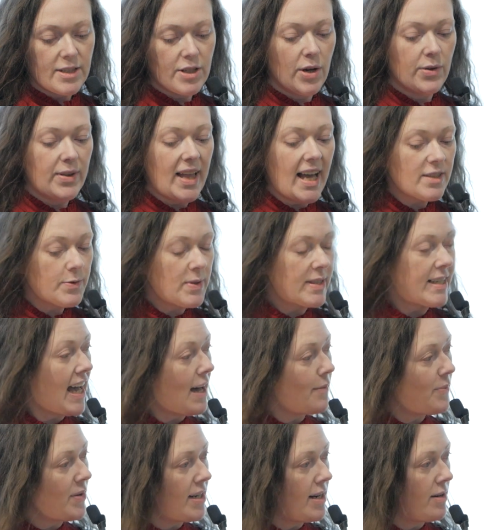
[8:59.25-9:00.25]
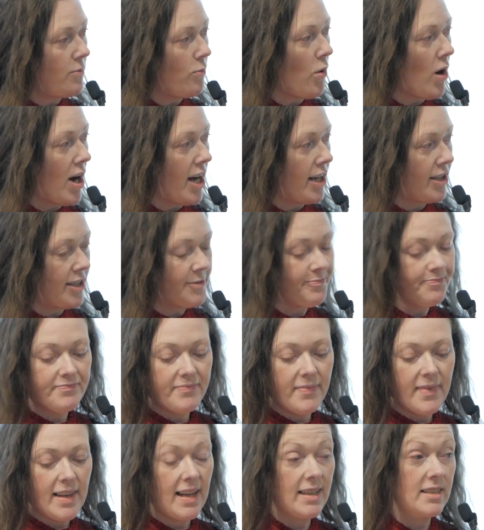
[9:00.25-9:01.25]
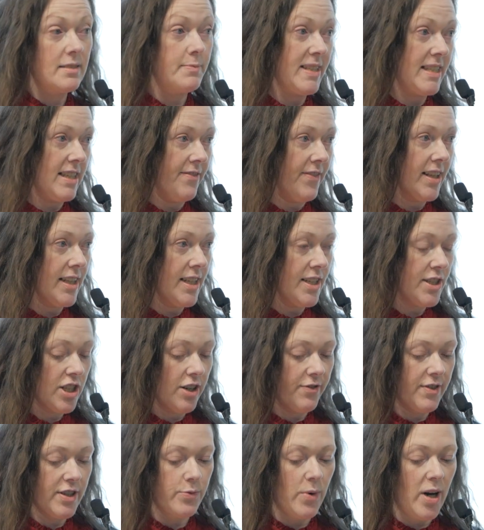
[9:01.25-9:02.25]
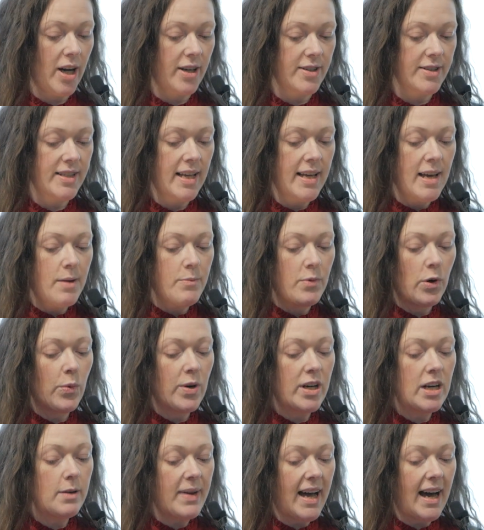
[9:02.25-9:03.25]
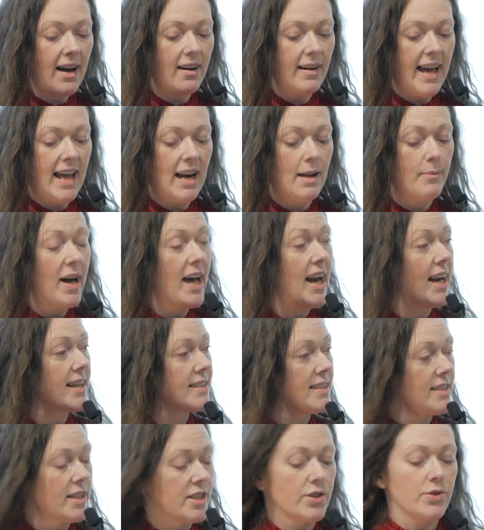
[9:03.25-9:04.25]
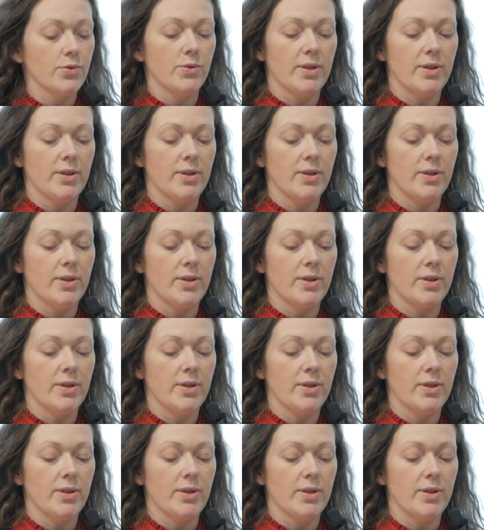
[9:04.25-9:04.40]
So that's what's happening in water, specifically surface waters. But what about antibiotics in the